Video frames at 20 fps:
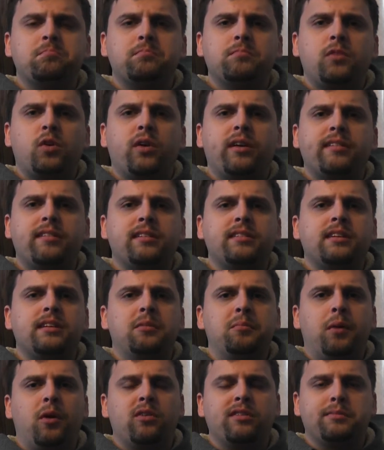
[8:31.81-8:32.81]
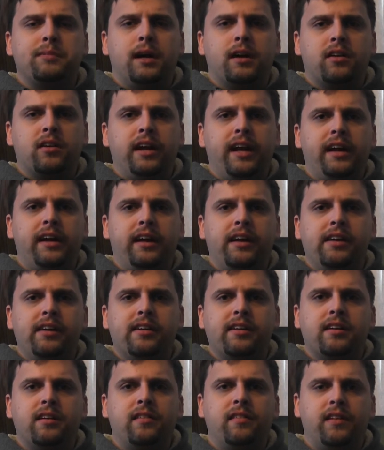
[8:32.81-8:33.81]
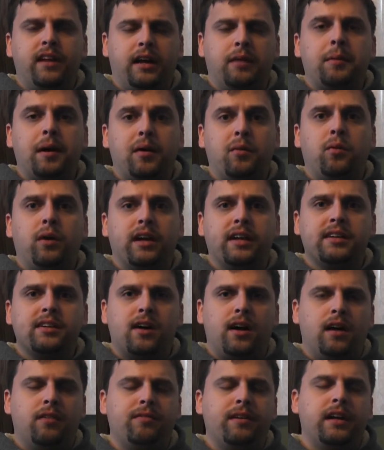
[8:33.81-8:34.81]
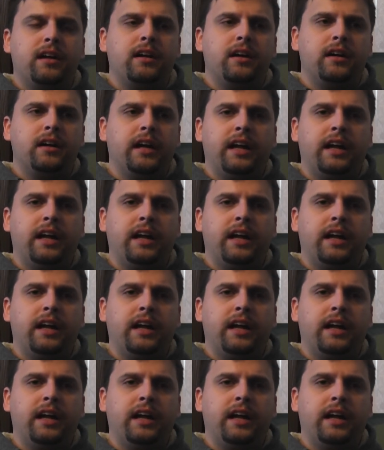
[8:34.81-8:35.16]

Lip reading: Christians in the postmodern age think about what is often,